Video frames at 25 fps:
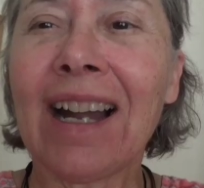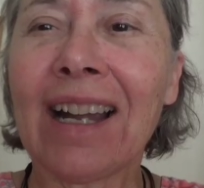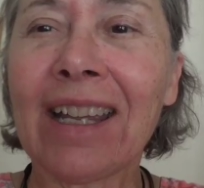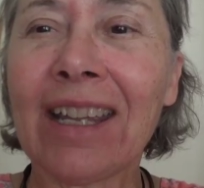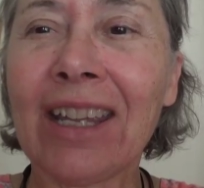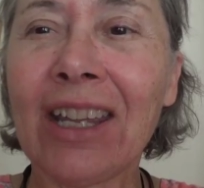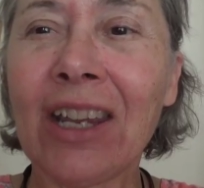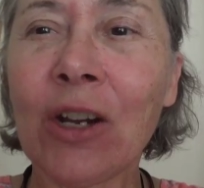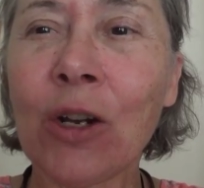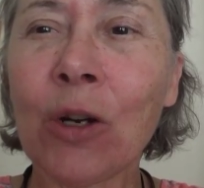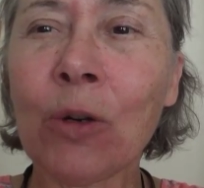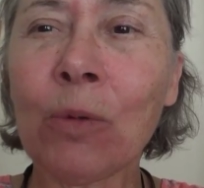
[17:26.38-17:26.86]

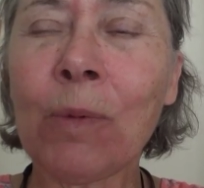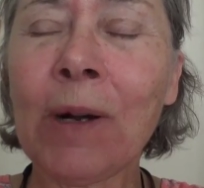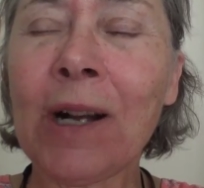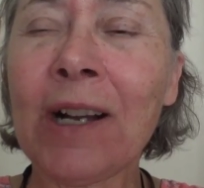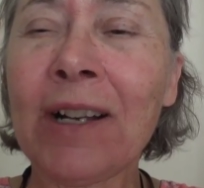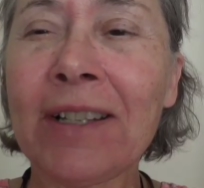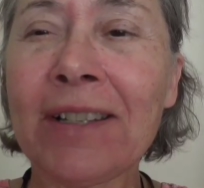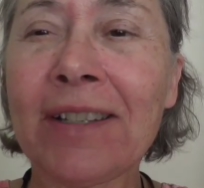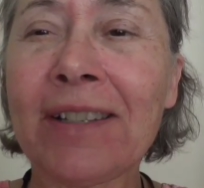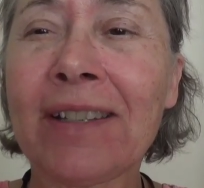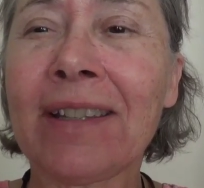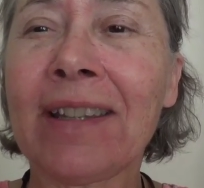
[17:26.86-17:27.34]
here
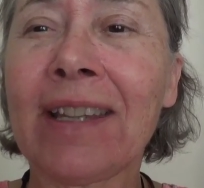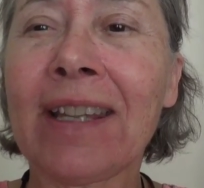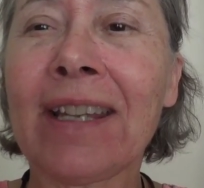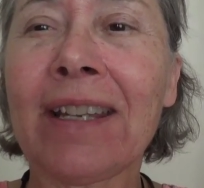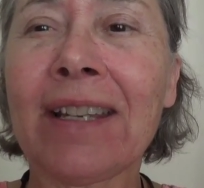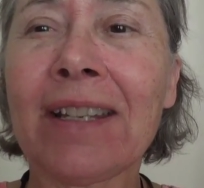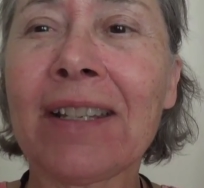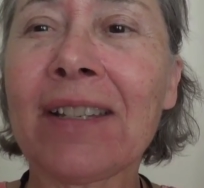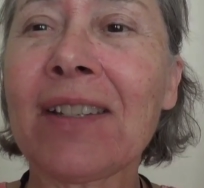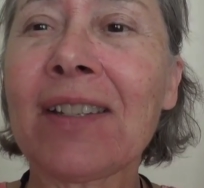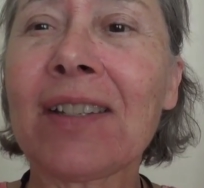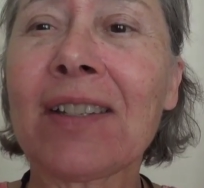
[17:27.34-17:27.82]
was
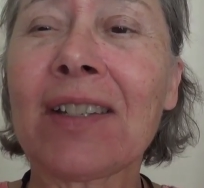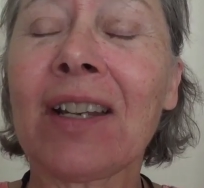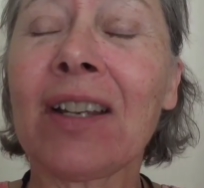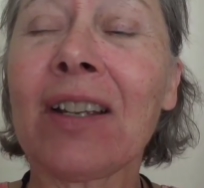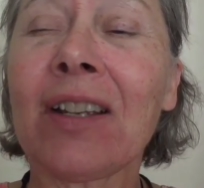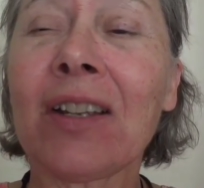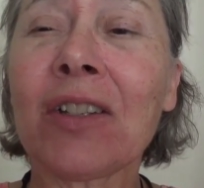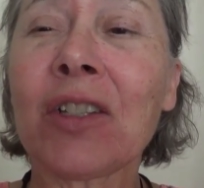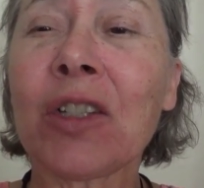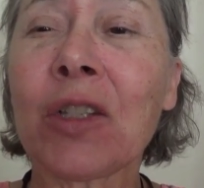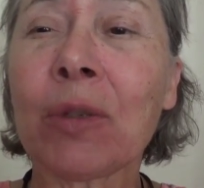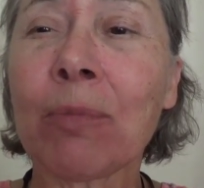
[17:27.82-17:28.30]
this
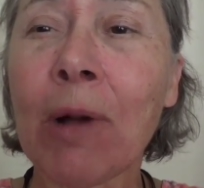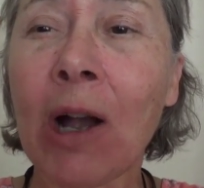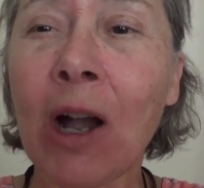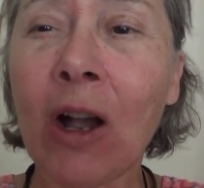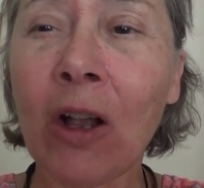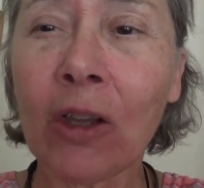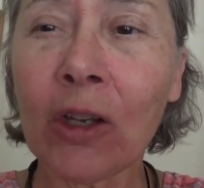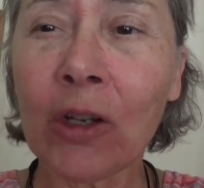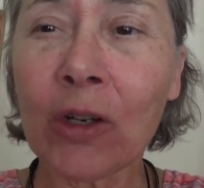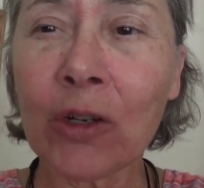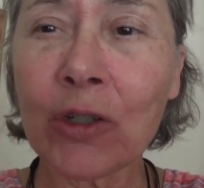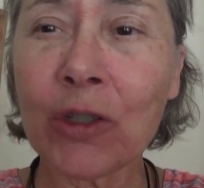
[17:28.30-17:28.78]

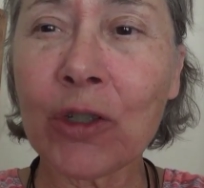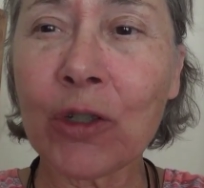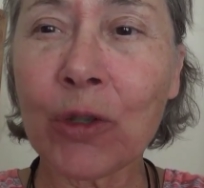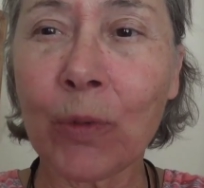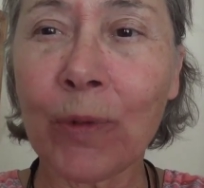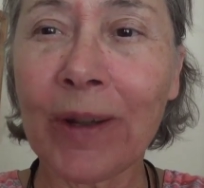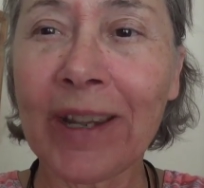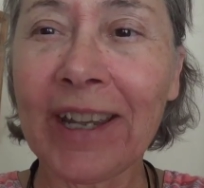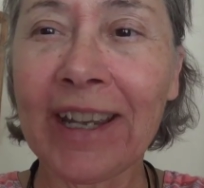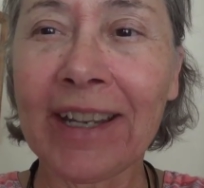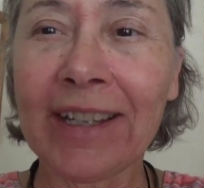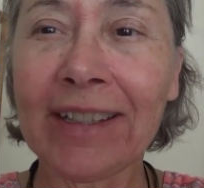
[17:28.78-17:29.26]
smaller
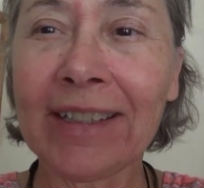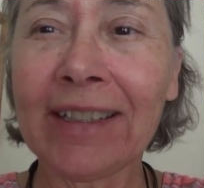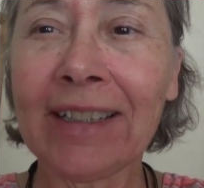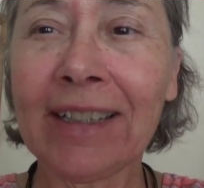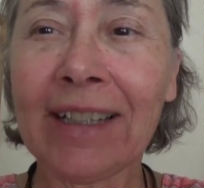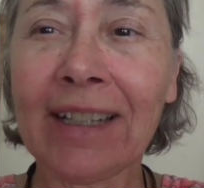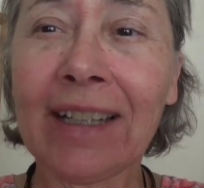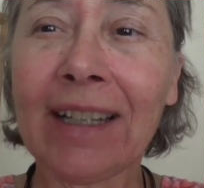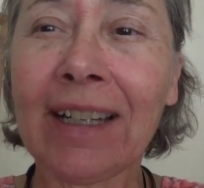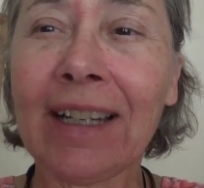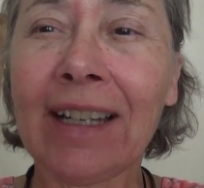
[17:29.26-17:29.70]
twin